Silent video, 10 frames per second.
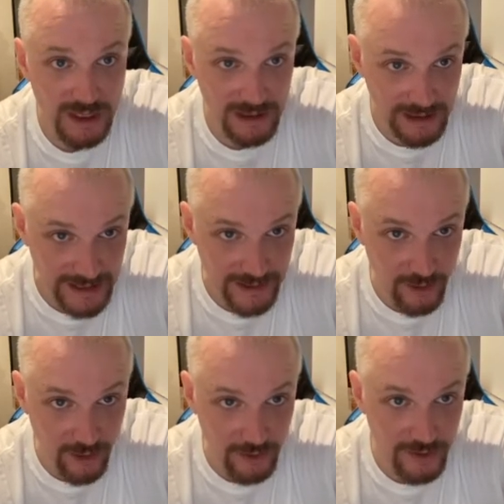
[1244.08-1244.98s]
later
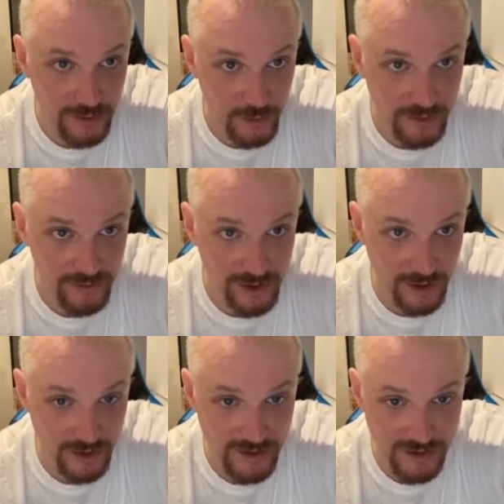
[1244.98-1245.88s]
on with
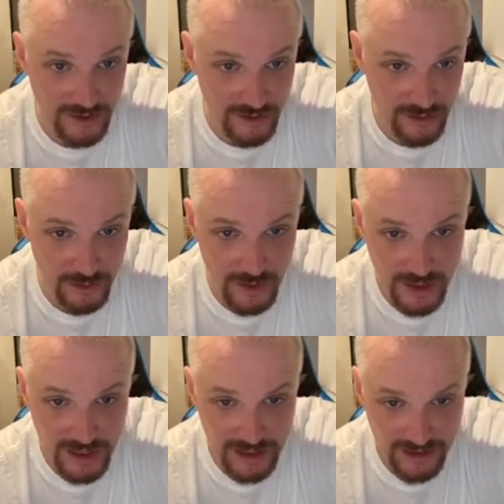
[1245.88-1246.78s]
regards to
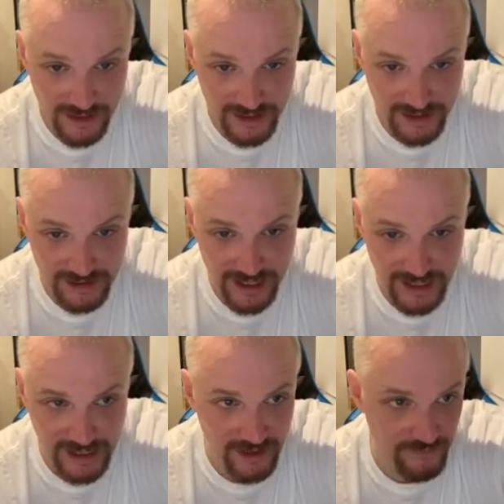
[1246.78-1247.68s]
things
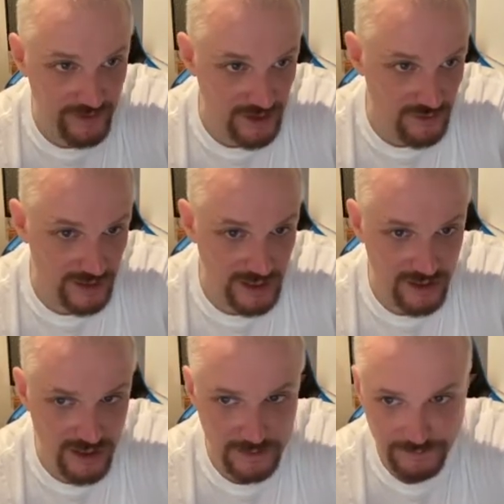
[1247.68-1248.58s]
like a fixed
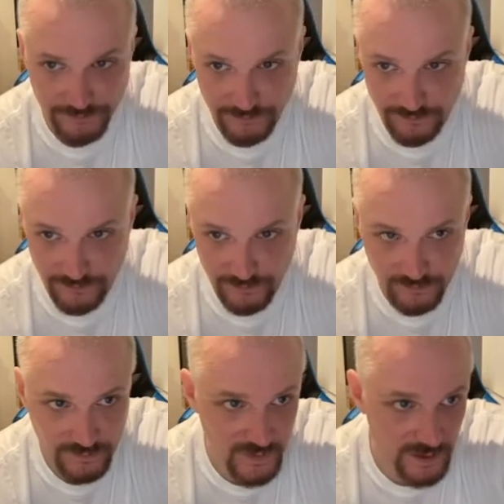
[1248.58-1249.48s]
range,
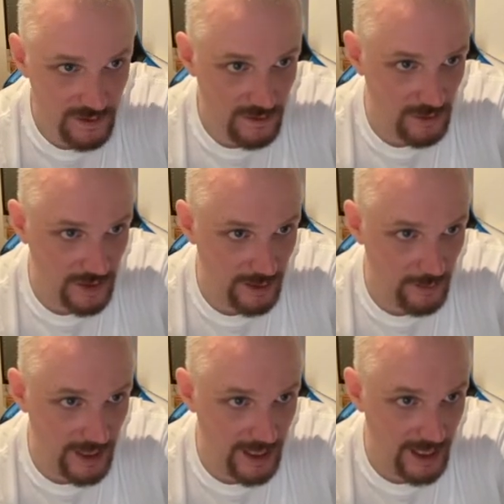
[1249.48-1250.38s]
okay,
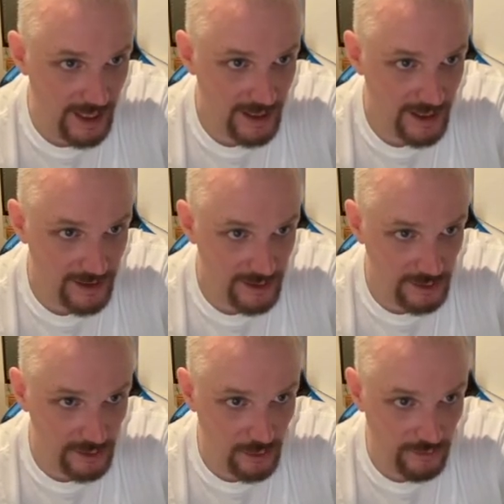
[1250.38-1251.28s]
where you can
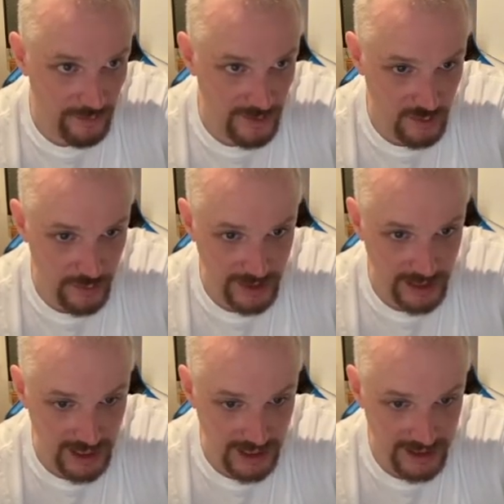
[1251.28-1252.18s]
go from a swing
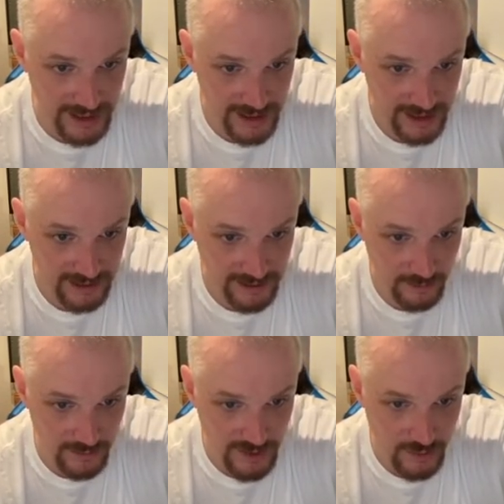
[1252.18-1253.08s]
high down
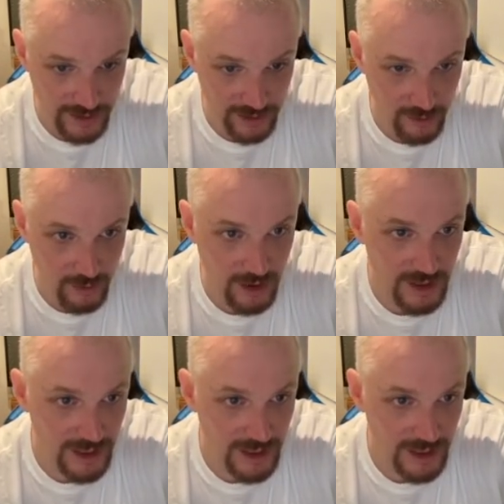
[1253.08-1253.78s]
to swing low,